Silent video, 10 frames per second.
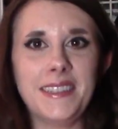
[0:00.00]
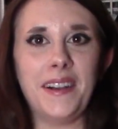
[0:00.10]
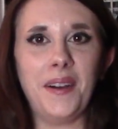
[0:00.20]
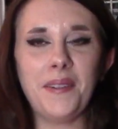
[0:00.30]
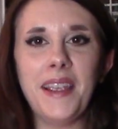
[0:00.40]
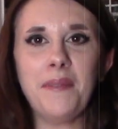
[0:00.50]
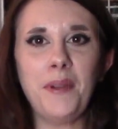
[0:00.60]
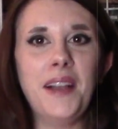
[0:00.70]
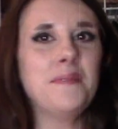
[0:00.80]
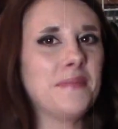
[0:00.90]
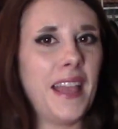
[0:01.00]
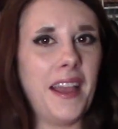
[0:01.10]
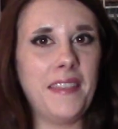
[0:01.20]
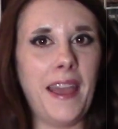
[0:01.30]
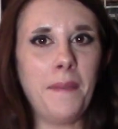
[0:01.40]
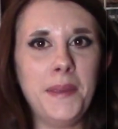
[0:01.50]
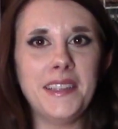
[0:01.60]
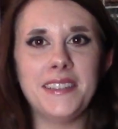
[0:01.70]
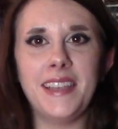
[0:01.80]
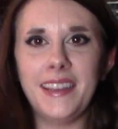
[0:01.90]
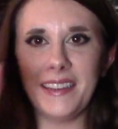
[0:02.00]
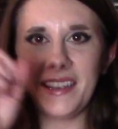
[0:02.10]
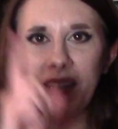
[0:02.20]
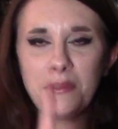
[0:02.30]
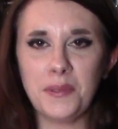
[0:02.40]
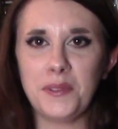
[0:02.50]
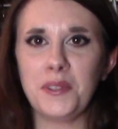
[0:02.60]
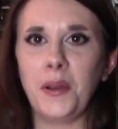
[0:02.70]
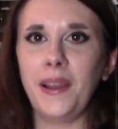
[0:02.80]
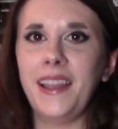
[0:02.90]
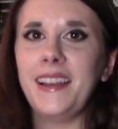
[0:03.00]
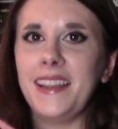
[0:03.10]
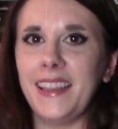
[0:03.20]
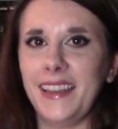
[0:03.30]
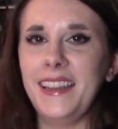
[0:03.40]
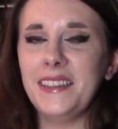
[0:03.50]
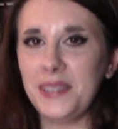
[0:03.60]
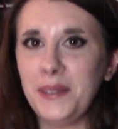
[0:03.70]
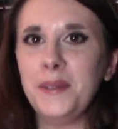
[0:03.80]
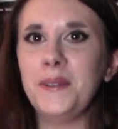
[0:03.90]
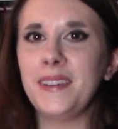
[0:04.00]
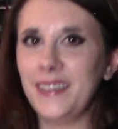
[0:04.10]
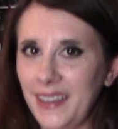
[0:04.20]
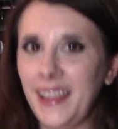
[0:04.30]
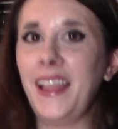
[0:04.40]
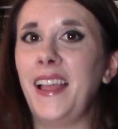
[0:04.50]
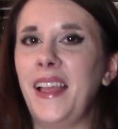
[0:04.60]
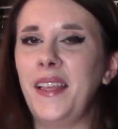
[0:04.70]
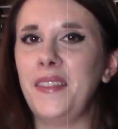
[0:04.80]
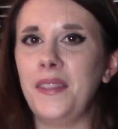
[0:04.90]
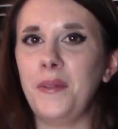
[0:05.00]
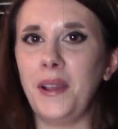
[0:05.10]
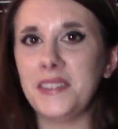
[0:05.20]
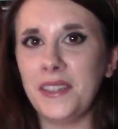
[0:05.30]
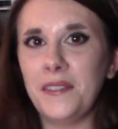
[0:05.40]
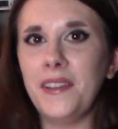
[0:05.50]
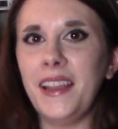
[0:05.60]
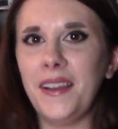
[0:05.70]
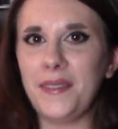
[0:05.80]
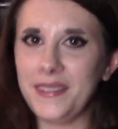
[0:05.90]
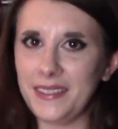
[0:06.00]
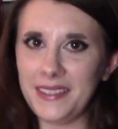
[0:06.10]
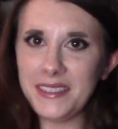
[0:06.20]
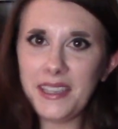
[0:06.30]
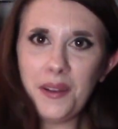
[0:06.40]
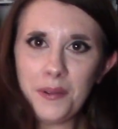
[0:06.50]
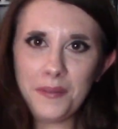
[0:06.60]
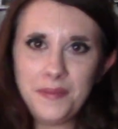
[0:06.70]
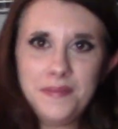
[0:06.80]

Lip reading: All right, well, that being said, I guess we'll just go ahead and get into the rest of the video. Let's go.